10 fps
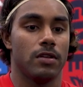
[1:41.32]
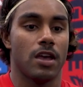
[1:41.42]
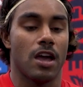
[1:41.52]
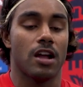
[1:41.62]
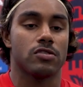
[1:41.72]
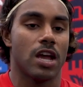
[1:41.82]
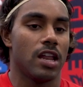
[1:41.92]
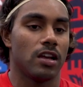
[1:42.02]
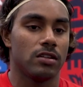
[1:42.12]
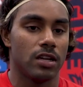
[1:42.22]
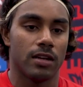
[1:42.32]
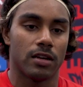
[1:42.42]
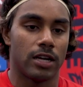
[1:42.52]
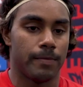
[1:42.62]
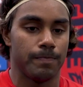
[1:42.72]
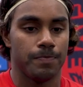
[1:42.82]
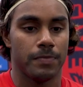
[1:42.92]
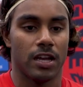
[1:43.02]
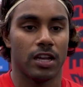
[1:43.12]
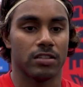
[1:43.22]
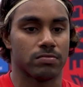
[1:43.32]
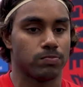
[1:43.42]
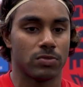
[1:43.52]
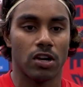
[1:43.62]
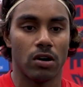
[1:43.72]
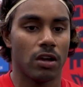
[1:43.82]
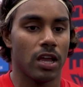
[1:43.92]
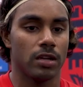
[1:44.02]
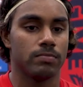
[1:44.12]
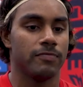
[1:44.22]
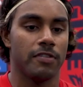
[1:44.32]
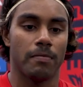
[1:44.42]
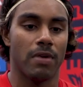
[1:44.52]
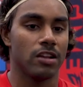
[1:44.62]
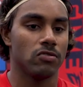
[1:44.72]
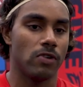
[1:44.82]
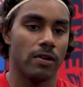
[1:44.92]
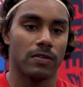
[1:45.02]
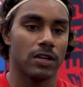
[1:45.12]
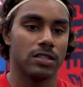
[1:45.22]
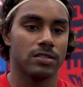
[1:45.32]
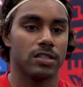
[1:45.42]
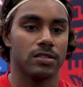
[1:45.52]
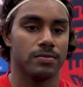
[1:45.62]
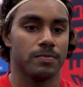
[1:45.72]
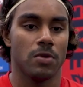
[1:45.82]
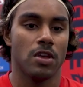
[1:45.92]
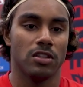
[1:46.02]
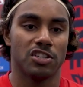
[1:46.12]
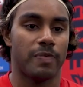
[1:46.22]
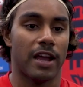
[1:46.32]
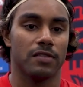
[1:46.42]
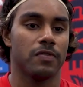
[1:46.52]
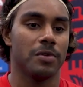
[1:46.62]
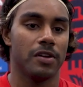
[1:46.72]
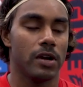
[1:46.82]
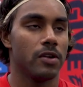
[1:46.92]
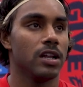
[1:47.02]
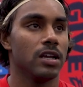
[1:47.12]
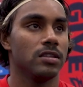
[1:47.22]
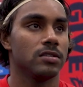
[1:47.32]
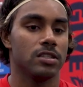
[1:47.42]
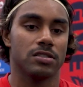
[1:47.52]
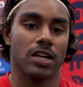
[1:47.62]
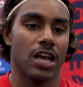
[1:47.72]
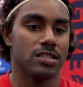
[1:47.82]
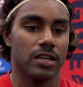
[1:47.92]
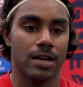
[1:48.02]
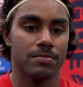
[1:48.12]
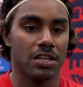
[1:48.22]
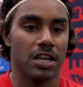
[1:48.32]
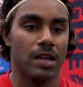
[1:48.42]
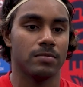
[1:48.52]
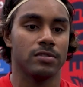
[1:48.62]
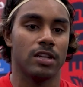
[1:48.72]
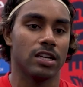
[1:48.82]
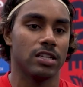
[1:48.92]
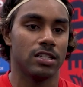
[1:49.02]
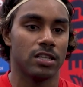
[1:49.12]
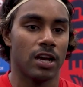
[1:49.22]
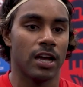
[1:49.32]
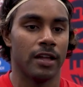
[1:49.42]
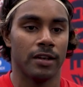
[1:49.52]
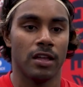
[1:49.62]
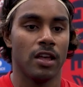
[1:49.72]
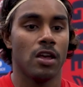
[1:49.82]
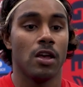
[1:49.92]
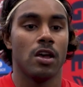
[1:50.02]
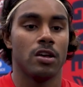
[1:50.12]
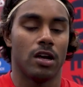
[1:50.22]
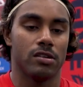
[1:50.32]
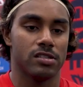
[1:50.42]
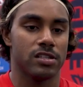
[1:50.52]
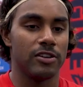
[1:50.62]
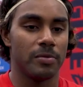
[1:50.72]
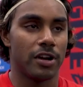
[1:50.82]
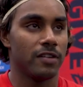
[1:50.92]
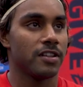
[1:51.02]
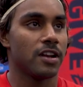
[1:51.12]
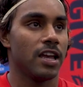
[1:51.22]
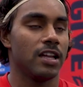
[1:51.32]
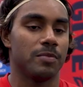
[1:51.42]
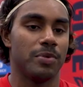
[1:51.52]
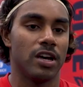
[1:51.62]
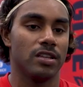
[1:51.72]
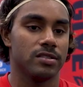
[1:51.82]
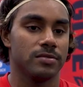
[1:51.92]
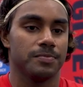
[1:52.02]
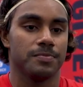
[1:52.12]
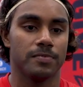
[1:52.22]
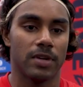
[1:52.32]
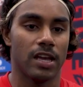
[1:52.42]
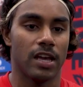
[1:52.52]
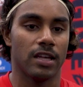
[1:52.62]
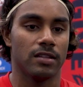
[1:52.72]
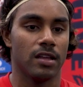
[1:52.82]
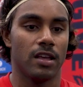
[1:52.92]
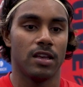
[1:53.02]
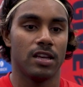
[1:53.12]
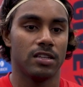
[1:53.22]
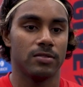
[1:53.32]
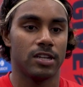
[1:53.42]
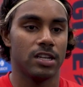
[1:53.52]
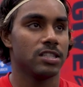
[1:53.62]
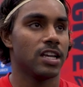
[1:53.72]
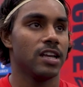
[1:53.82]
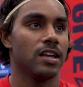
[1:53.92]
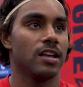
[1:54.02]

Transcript: Yeah, at training I do a lot of, I guess, goal kicking from boundary, wherever it is, just practice from anywhere, really, just in case it comes in games like it did tonight. And I was just a little bit off tonight, hit the post, but yeah, it is what it is, eh?